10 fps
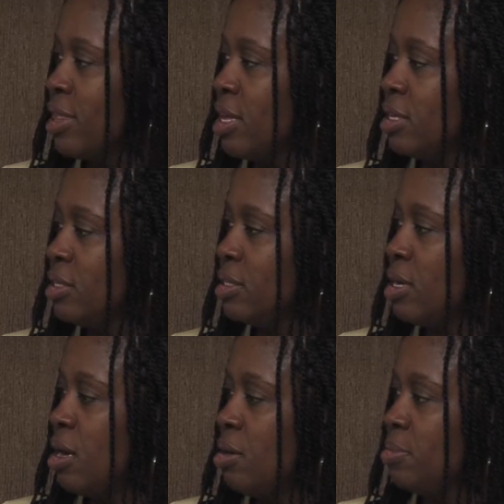things
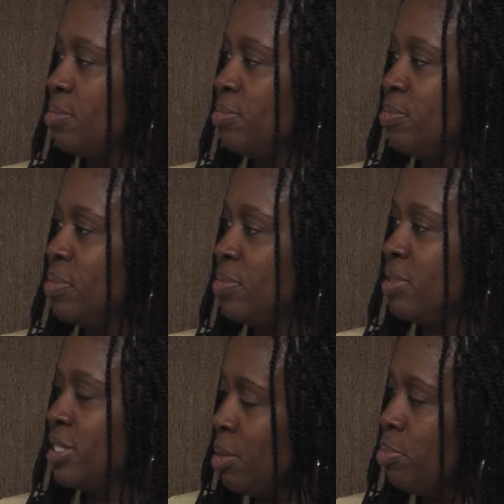um,
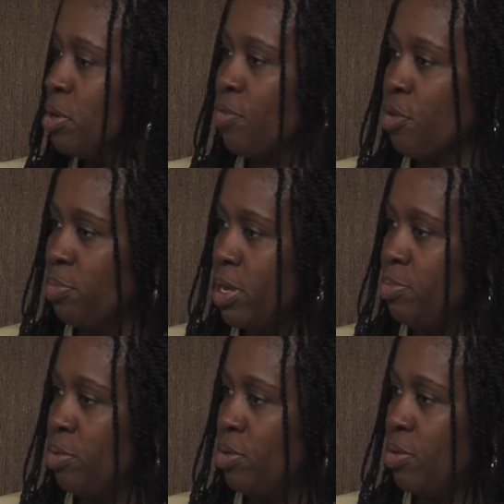simpler for
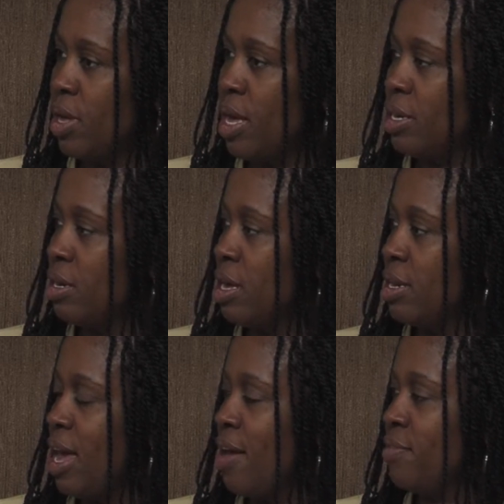people, and,
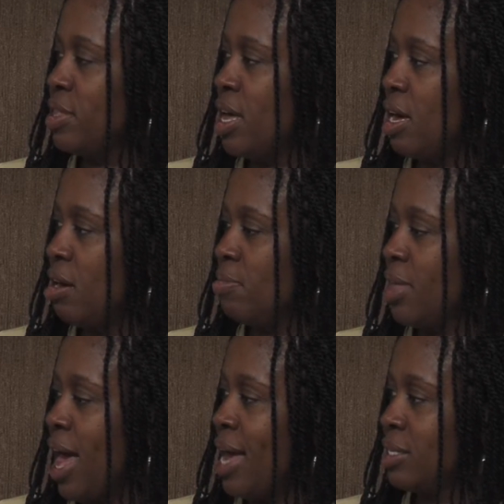and having that, um,
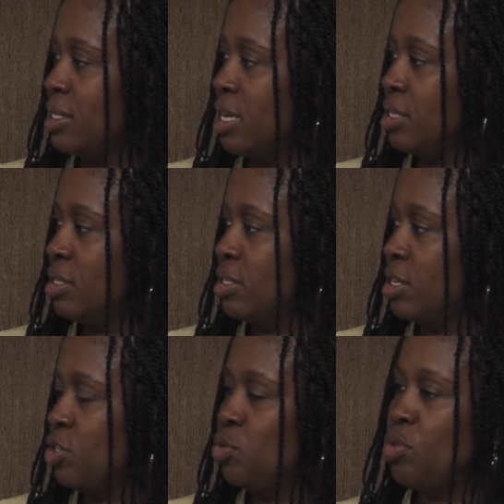the access
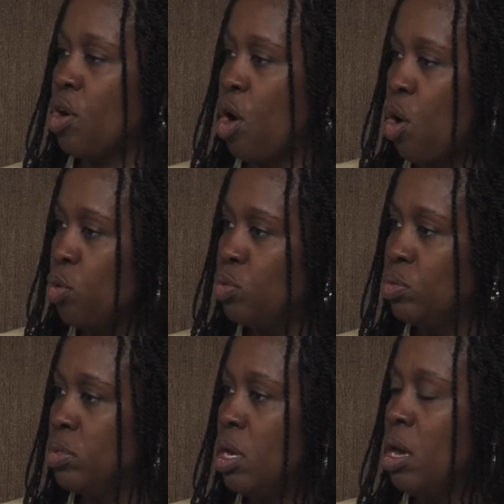to their
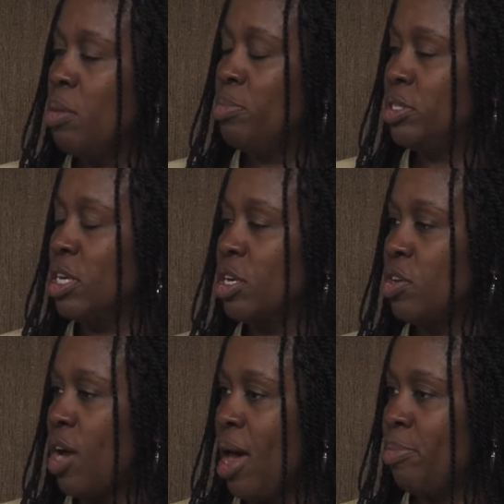own
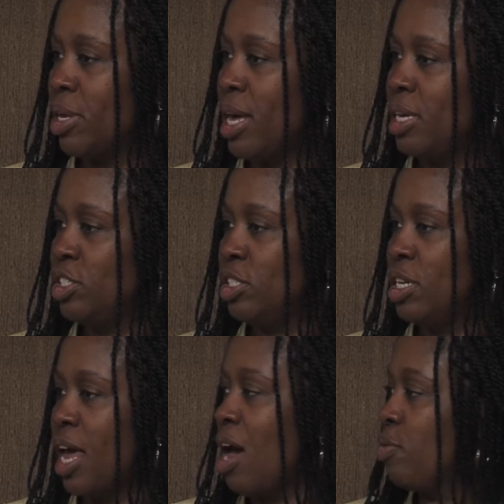particular application
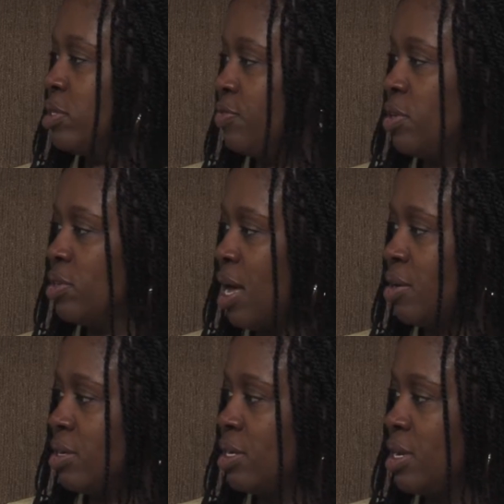and how it's filled
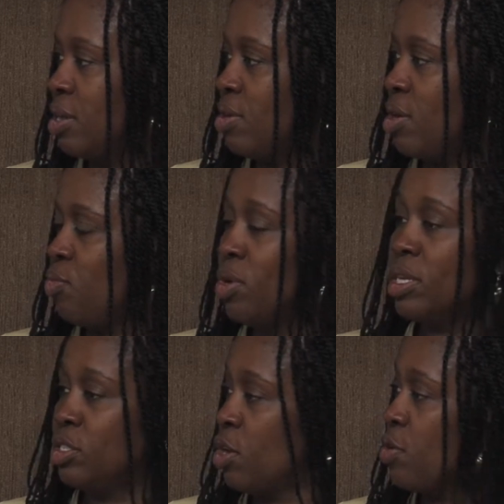out and, and, and when
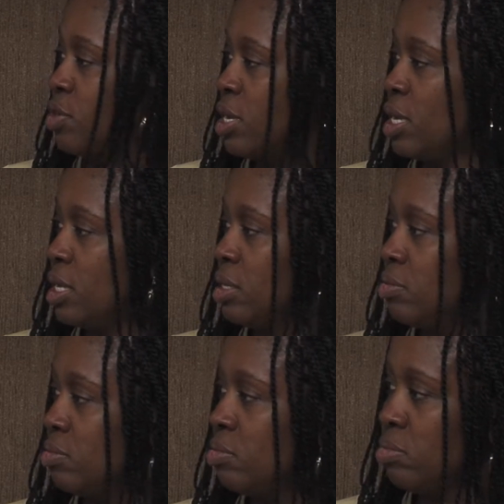it's turned in.
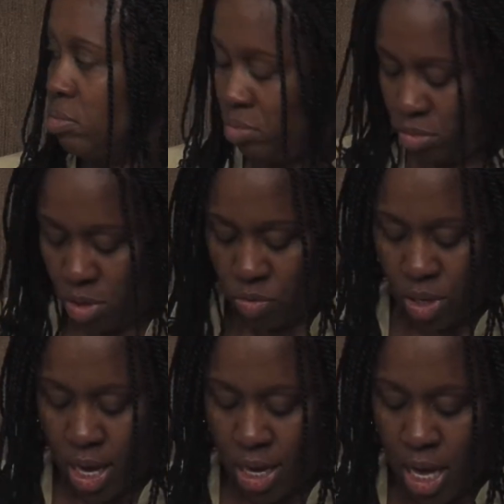Correct.
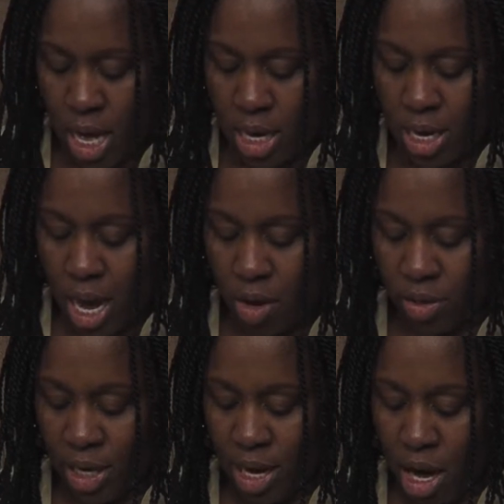Okay. Now,
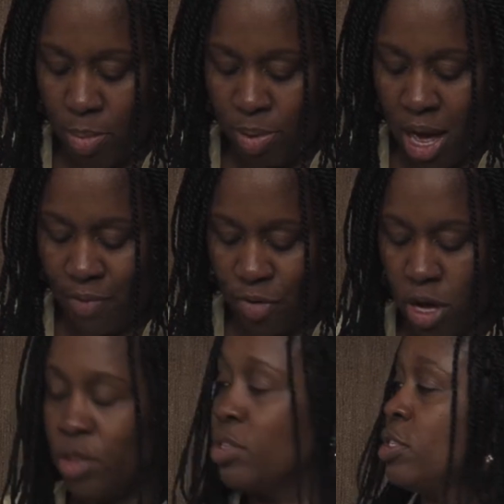can I apply for
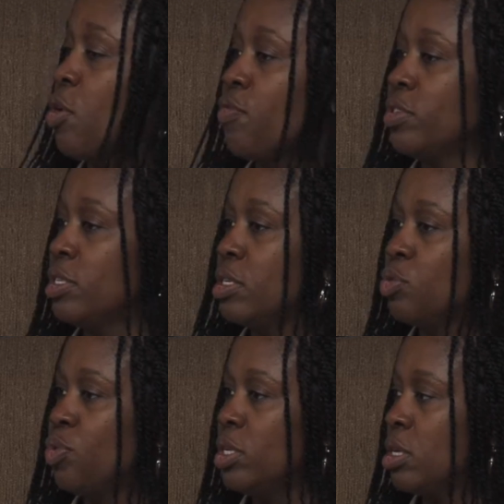other
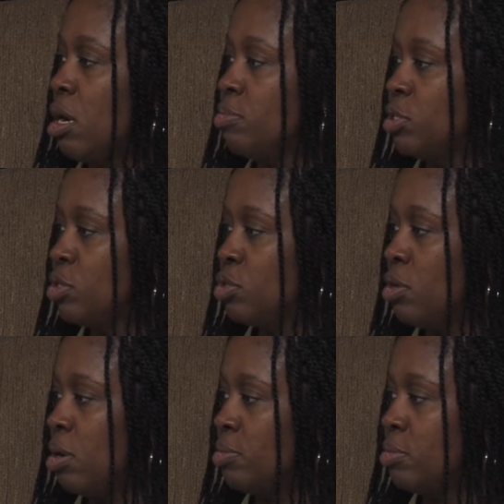services we um,
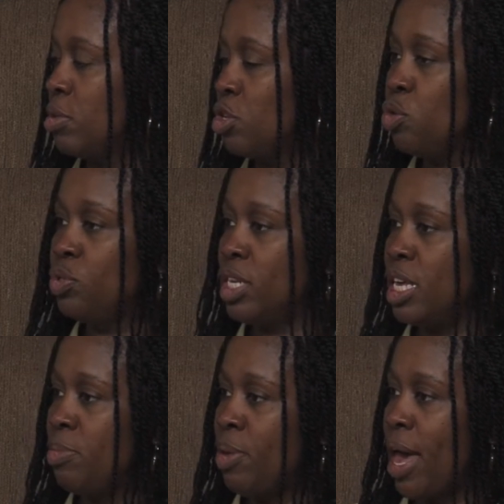um, use at
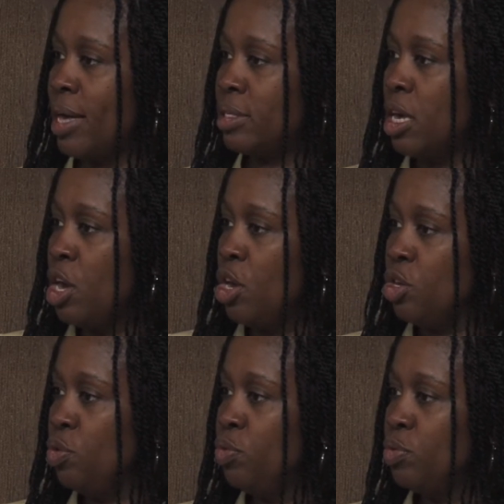ePASS?
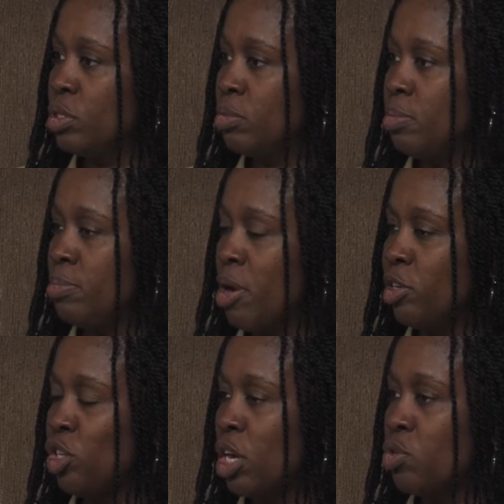You,
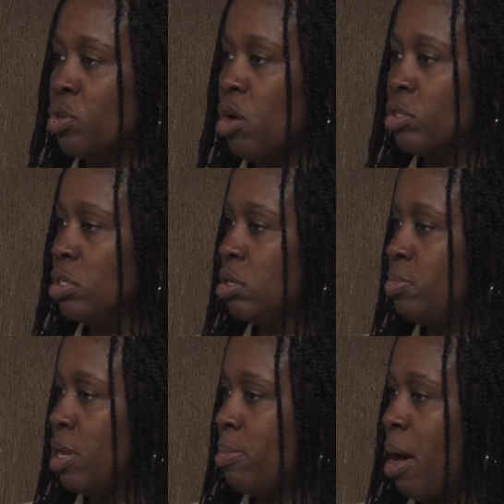Mary John, you talked a little
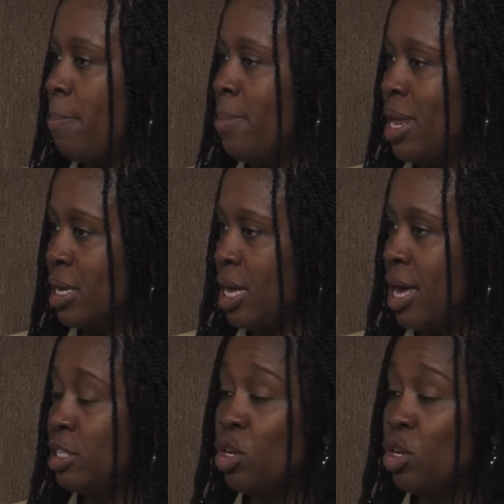bit about Medicaid,